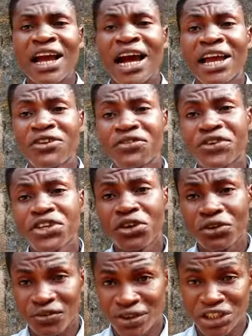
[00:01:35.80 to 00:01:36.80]
and you feed
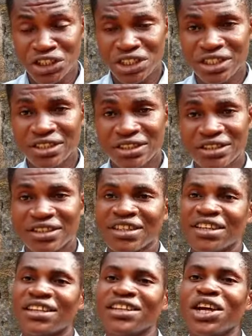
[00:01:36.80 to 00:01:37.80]
your fish,
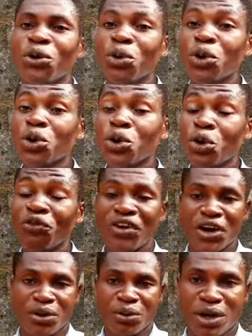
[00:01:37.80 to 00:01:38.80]
they won't grow
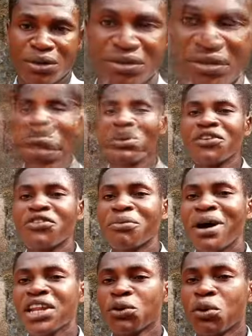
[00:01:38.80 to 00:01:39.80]
very well. But if you
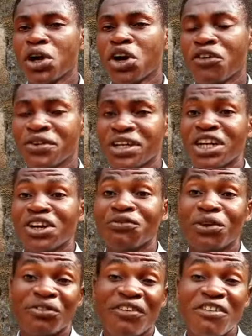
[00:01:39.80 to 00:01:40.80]
buy the one of
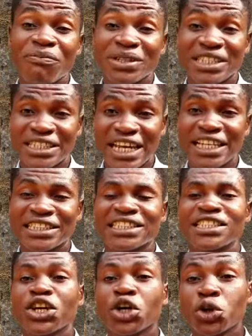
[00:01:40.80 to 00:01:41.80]
45%
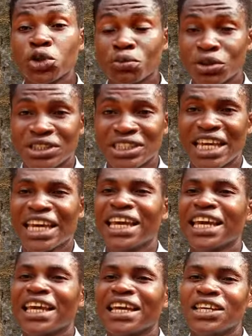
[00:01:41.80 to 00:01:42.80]
crude protein,
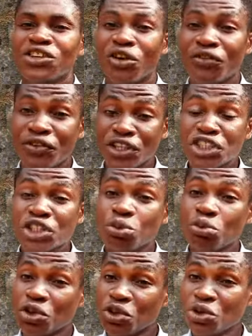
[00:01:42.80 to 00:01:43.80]
your fish
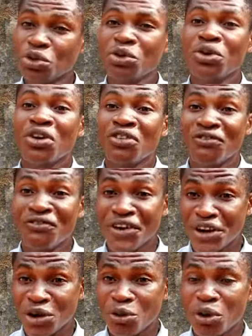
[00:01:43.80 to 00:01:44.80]
would do
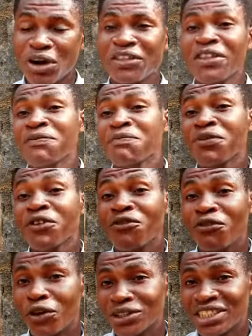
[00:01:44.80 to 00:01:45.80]
very well.
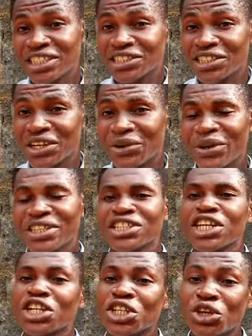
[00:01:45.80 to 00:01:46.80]
First secret,
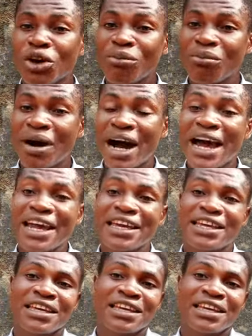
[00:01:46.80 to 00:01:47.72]
don't buy